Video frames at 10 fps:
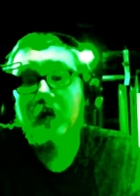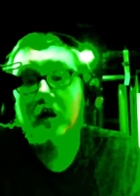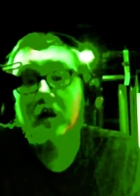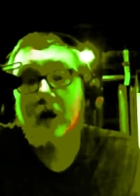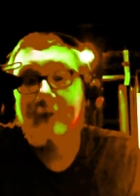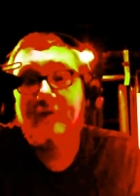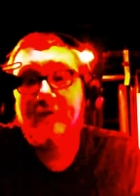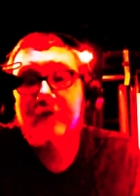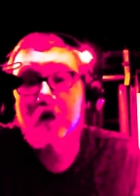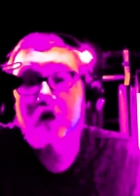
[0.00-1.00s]
that for
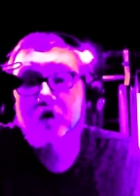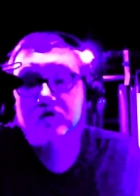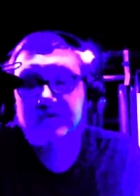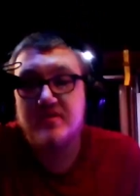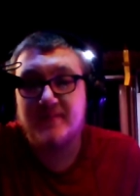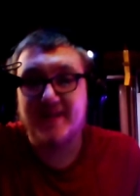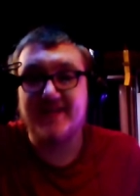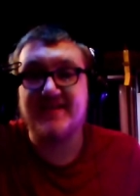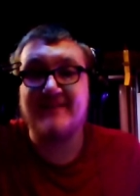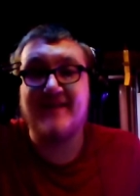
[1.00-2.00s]
views.
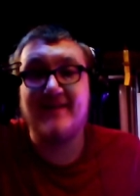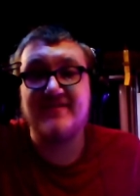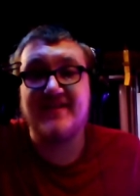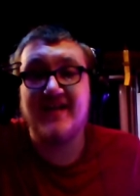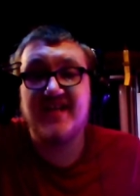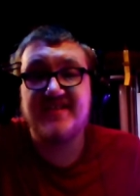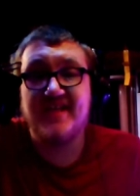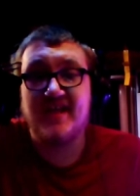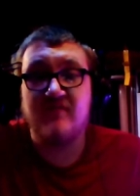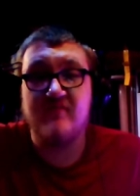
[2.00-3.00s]
Because I'm obviously not
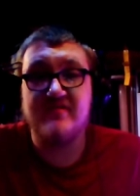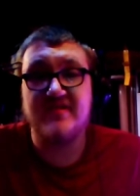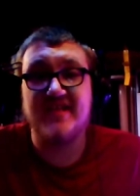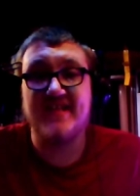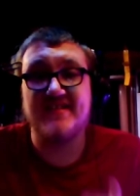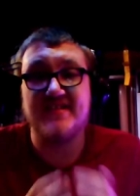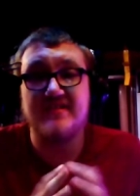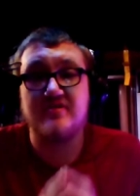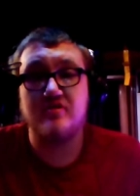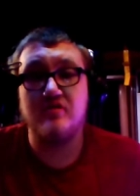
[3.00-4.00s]
saying it for views, as this
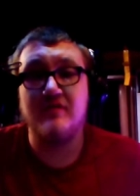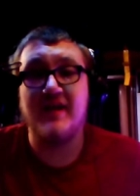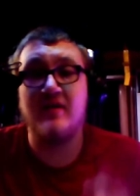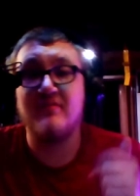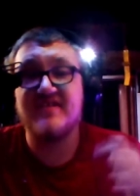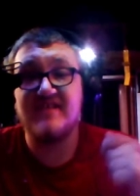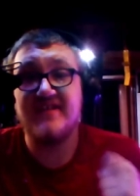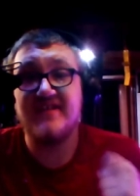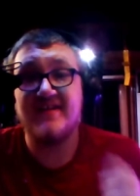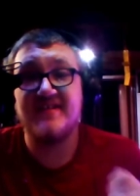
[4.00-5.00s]
is true. And almost
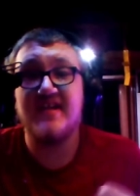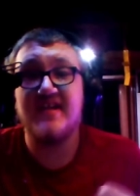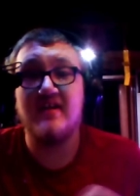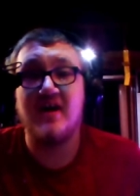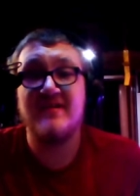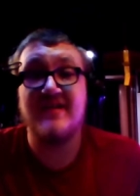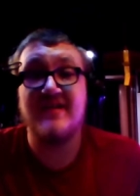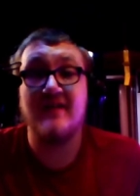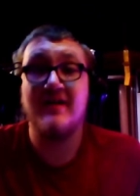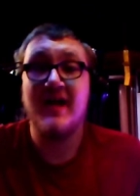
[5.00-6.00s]
everything I said on my
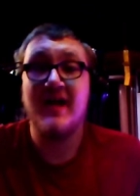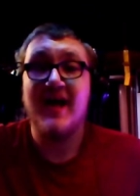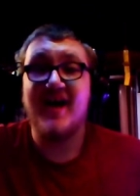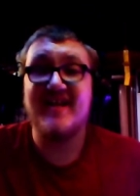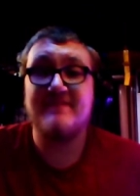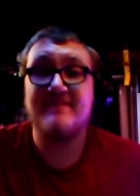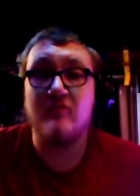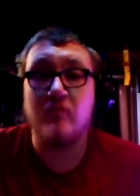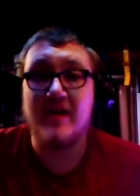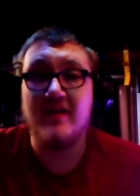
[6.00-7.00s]
channel has
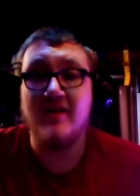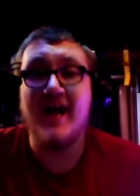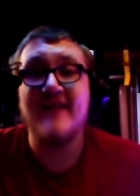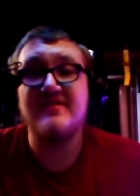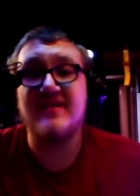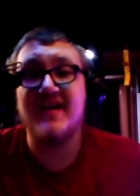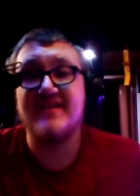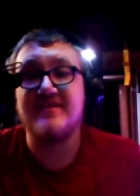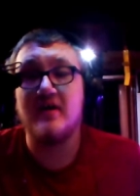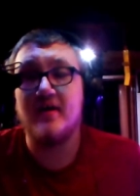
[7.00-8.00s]
been real, as you
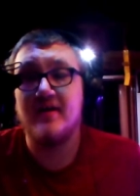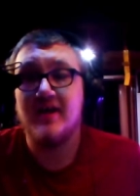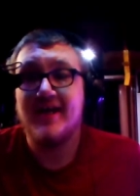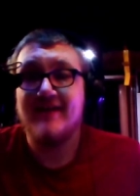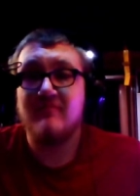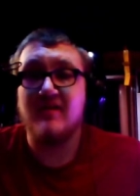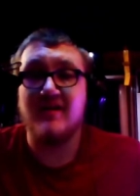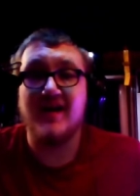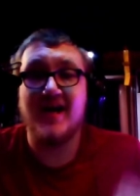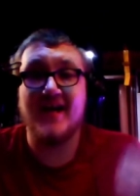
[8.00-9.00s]
guys saw.
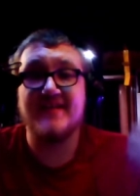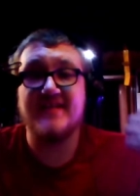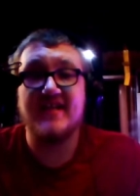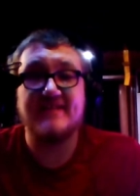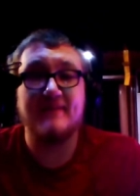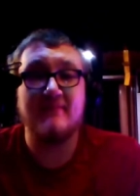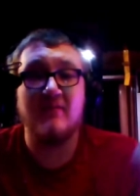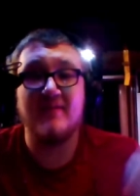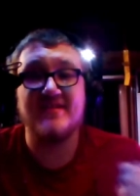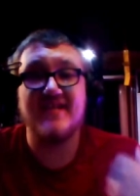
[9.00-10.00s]
Where I said I sprained my
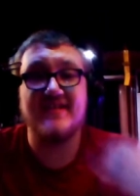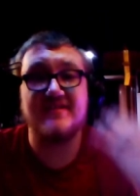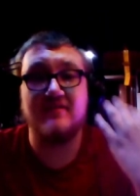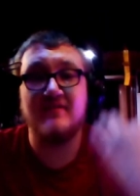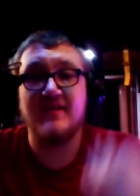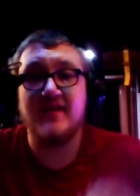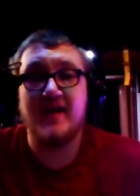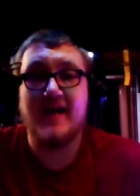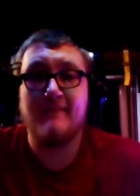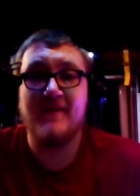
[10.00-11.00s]
wrist, that certainly did
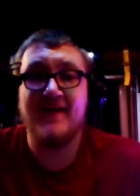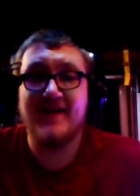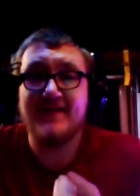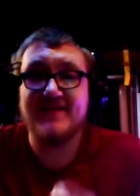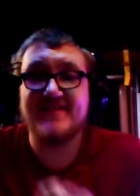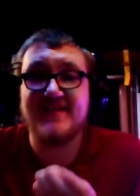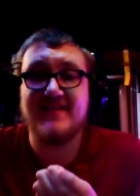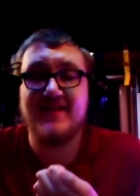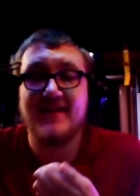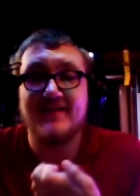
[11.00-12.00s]
happen, and I did see,
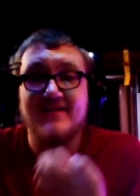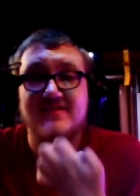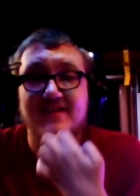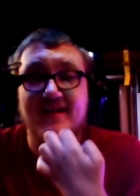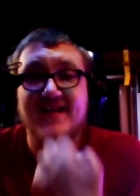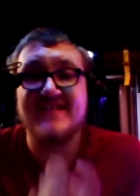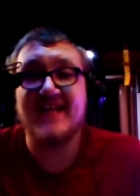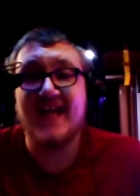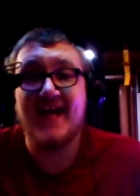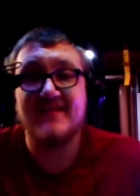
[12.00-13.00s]
and I did show you guys
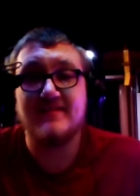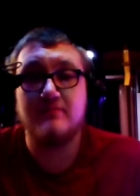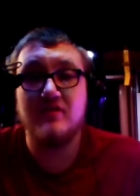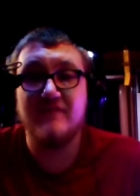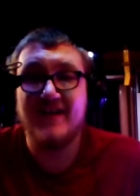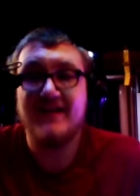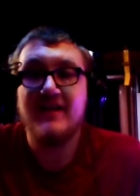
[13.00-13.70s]
the cast to prove it.